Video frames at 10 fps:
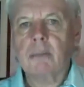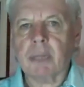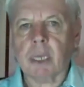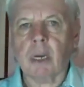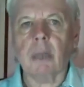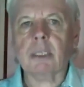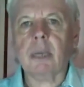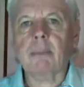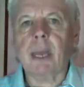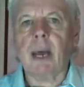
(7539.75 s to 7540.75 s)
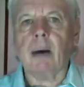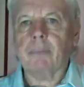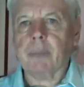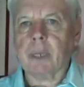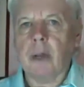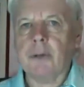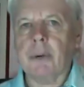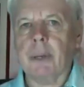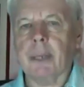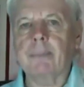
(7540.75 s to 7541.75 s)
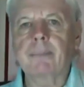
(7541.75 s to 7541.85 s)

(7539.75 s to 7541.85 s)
They can't take me out. Can't do it.